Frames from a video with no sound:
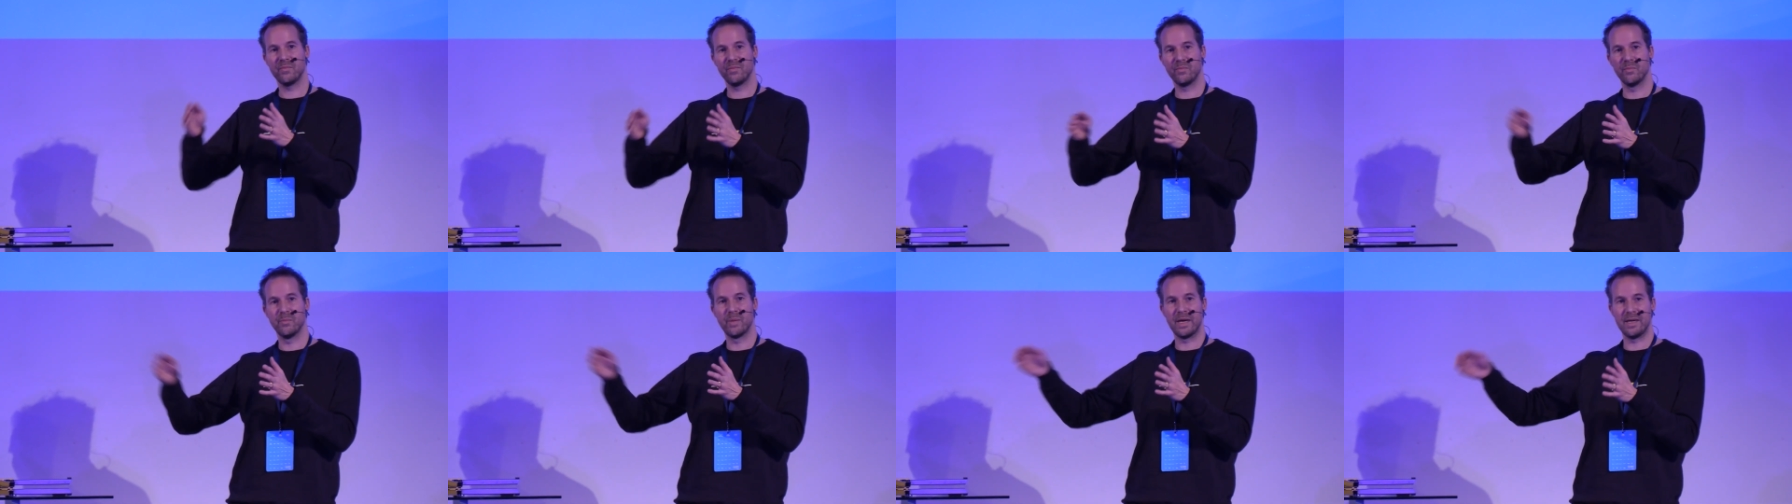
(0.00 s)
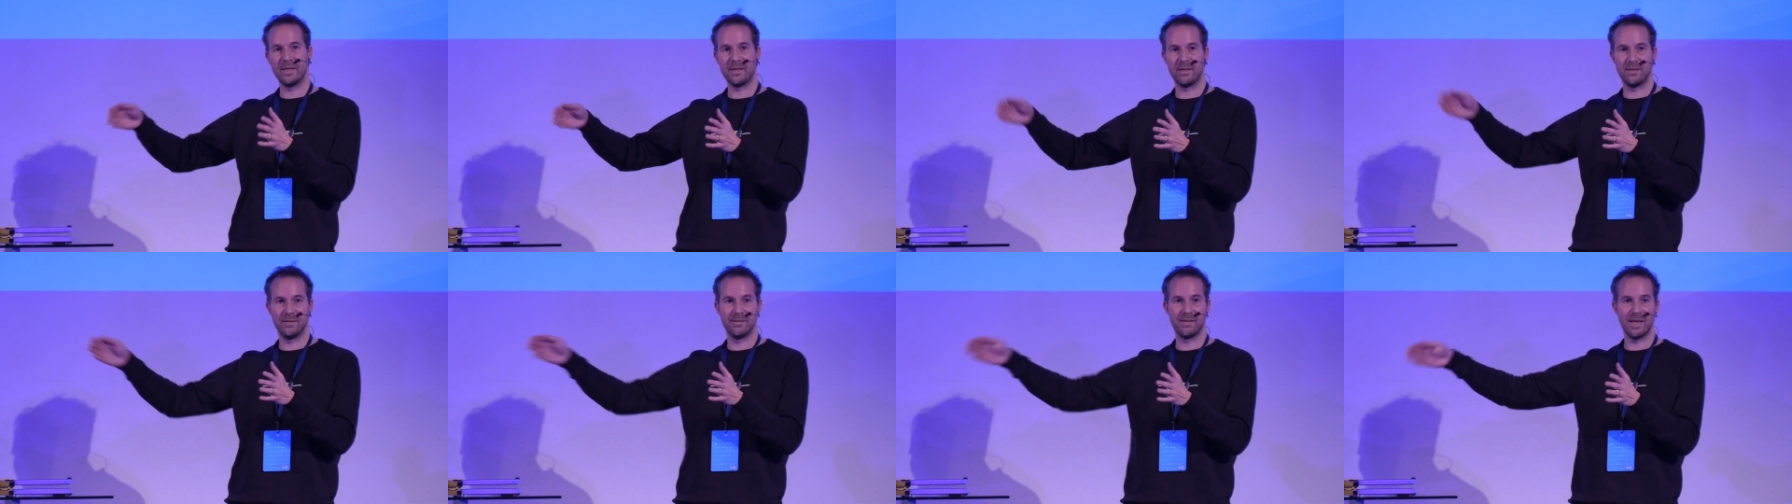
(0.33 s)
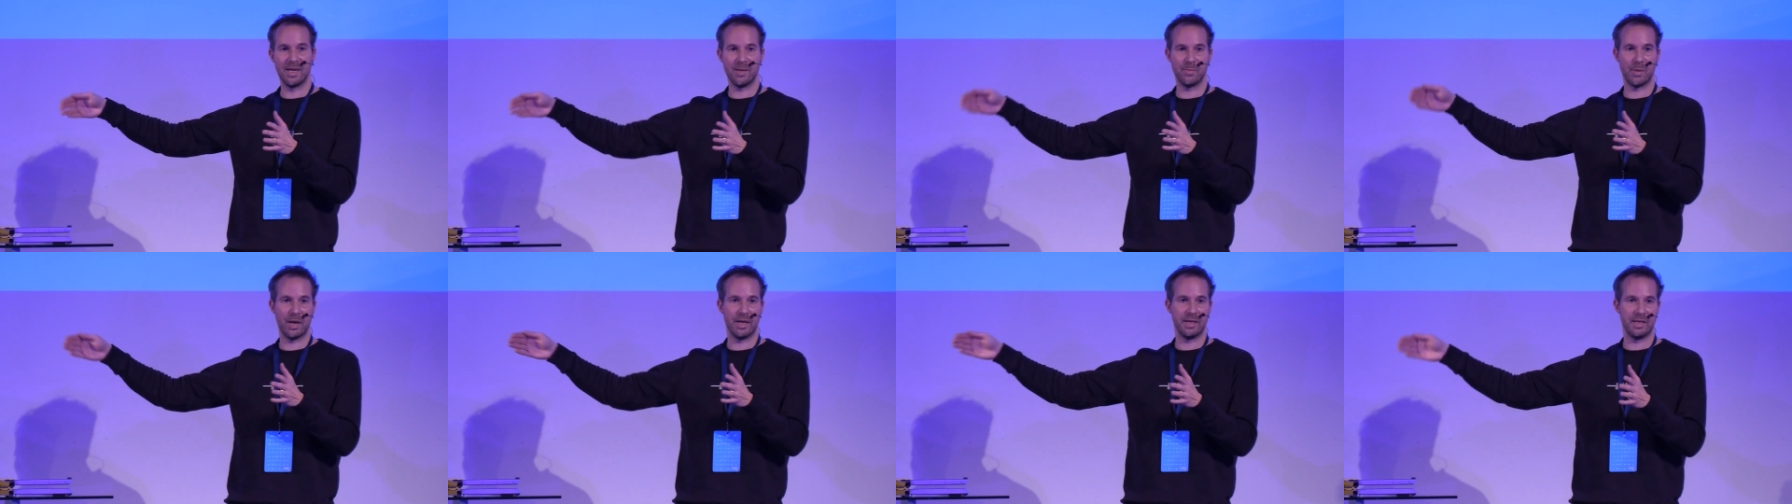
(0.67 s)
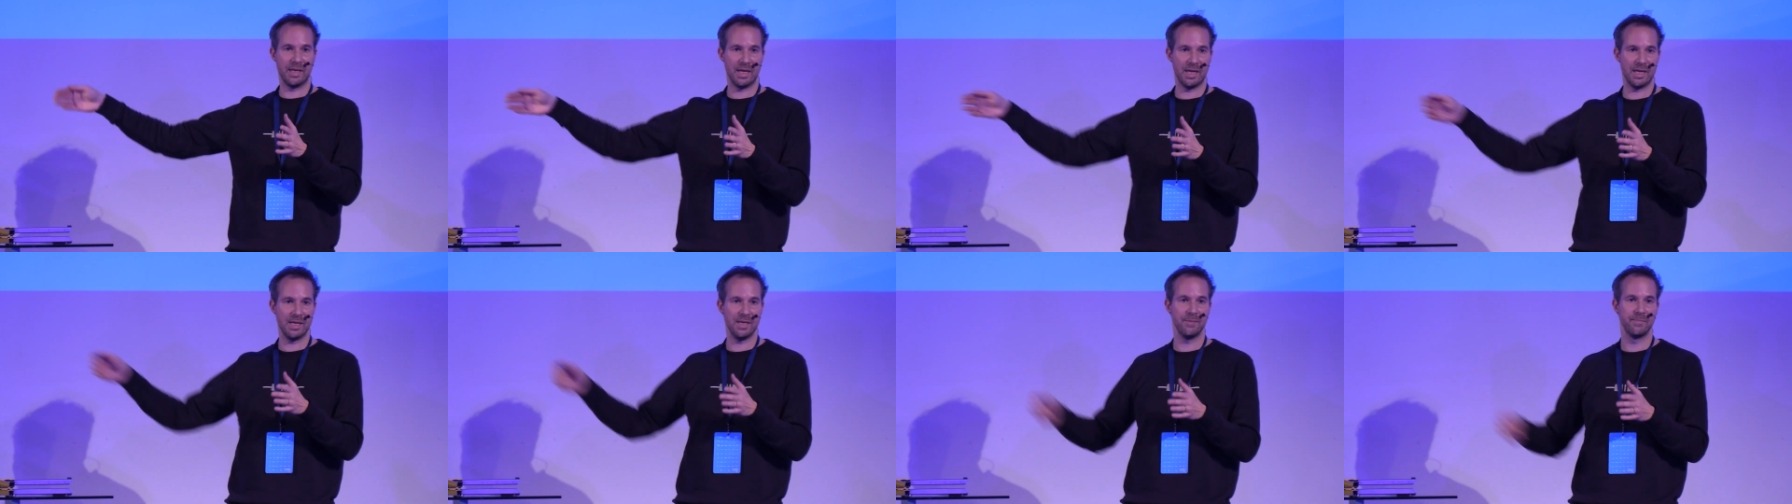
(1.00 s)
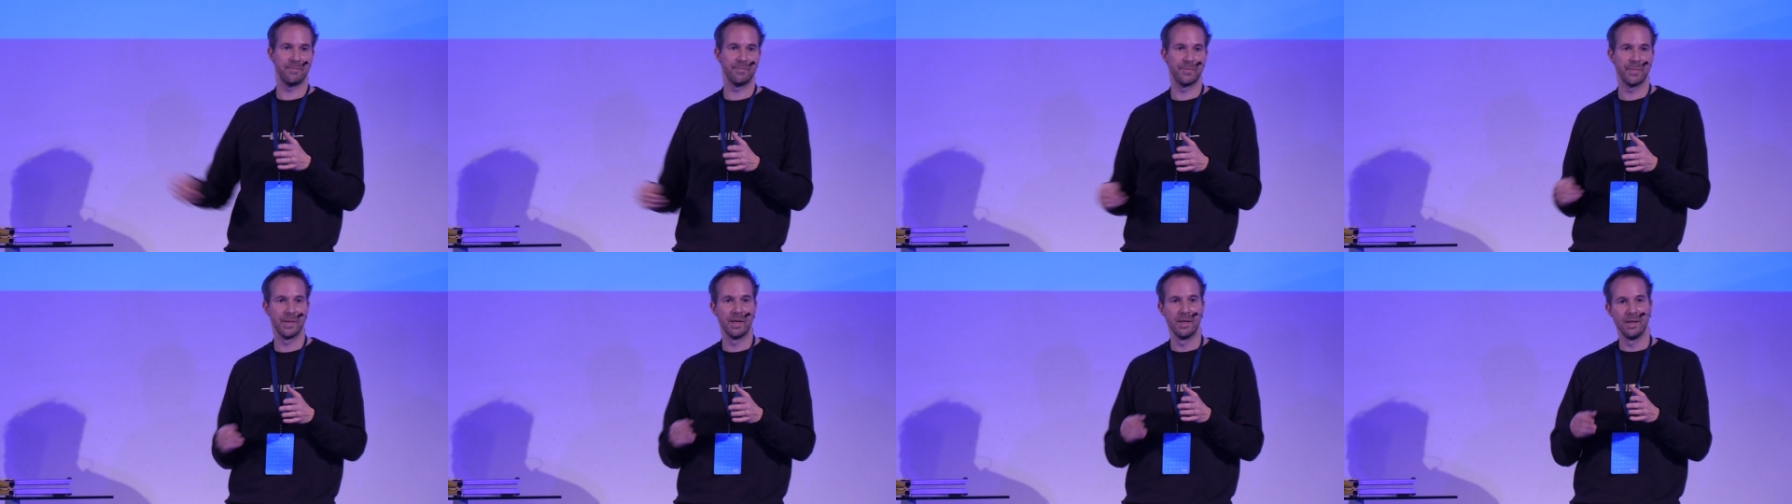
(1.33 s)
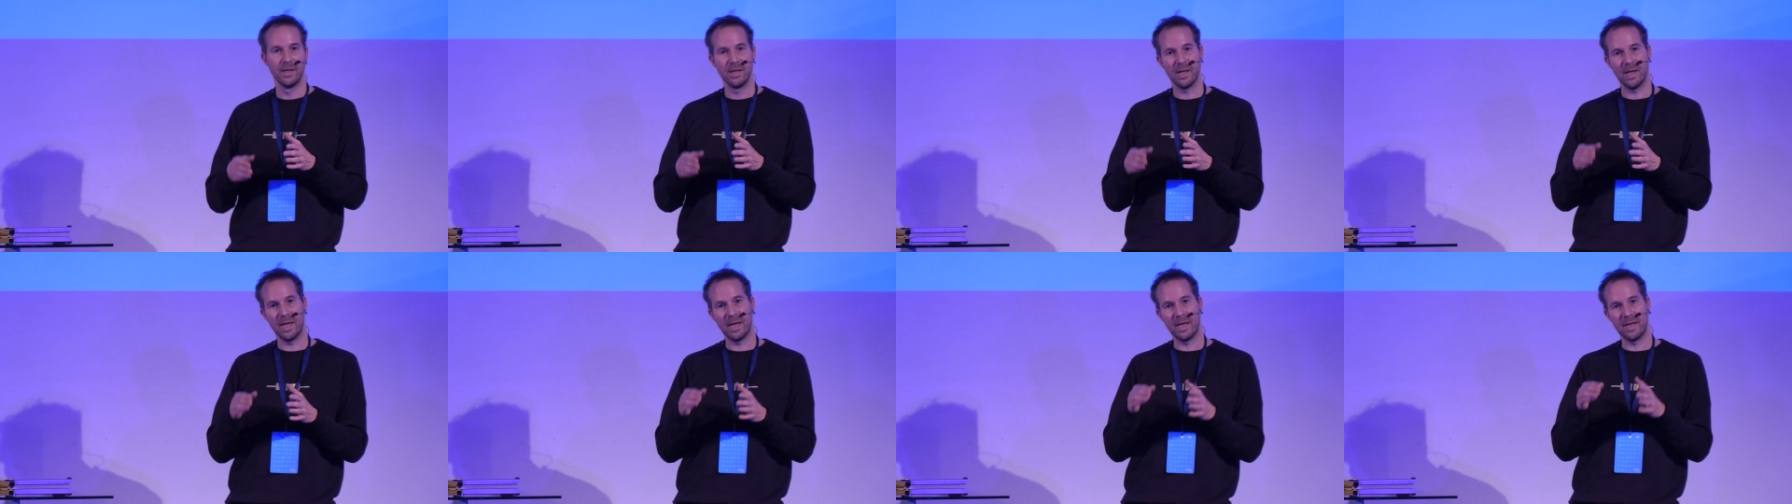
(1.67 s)
by day?
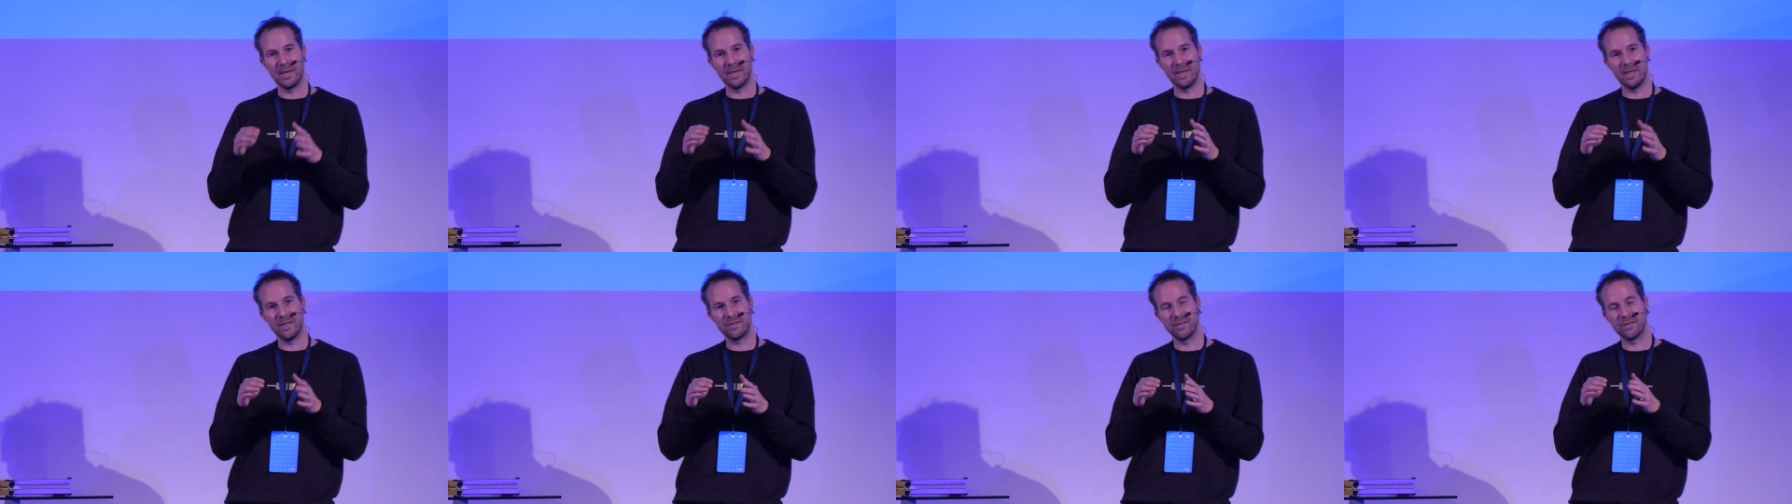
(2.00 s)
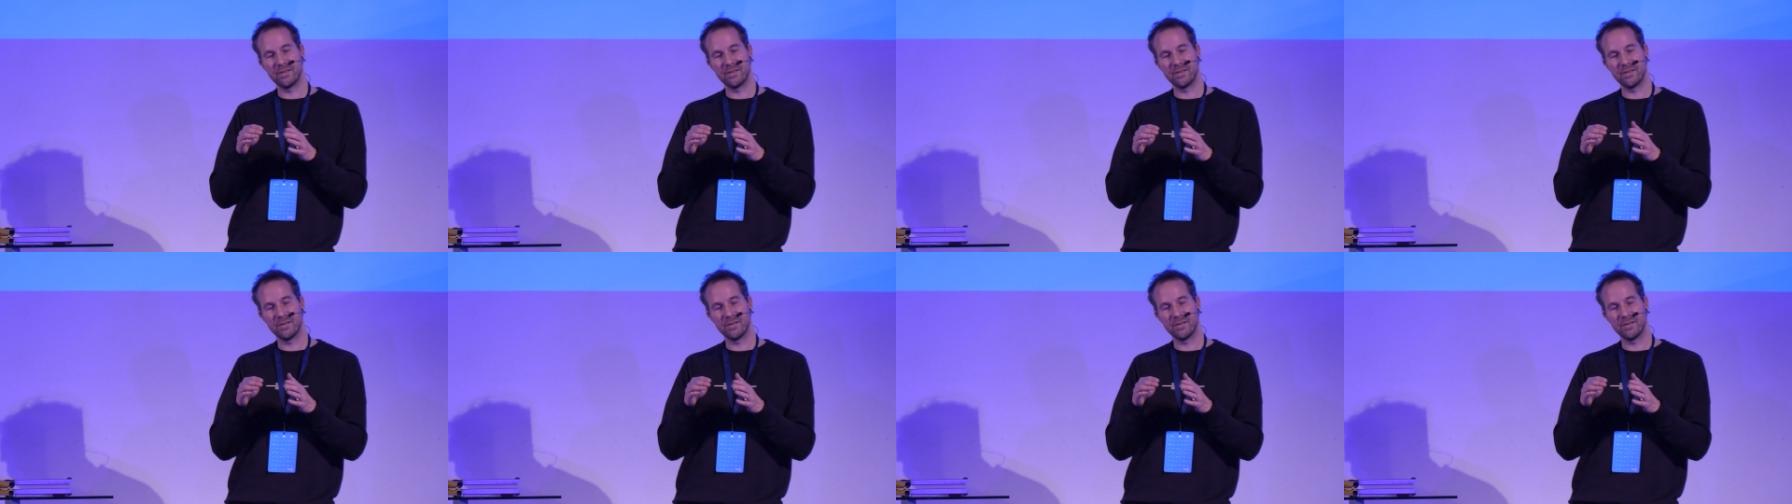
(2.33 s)
And